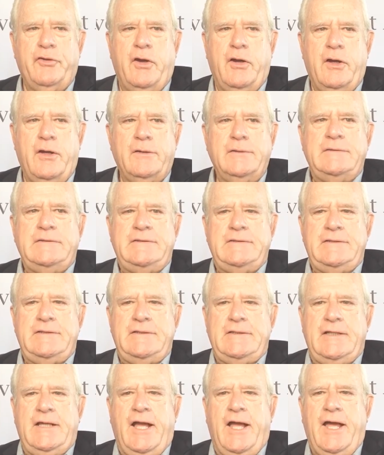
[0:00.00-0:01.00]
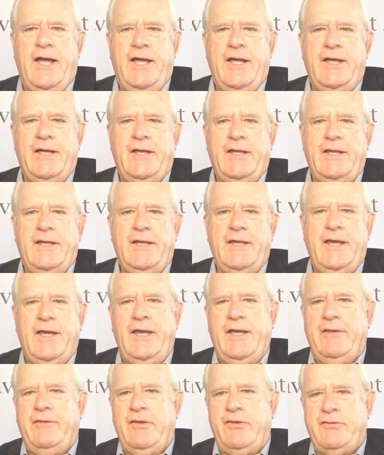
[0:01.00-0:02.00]
are
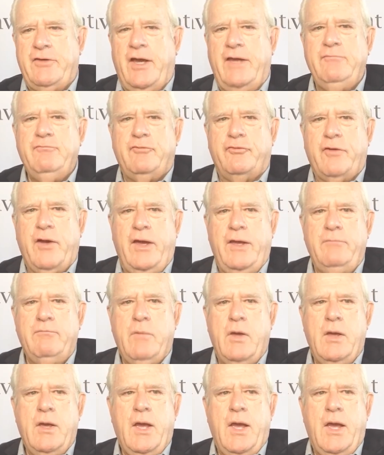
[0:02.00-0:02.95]
and the time frame,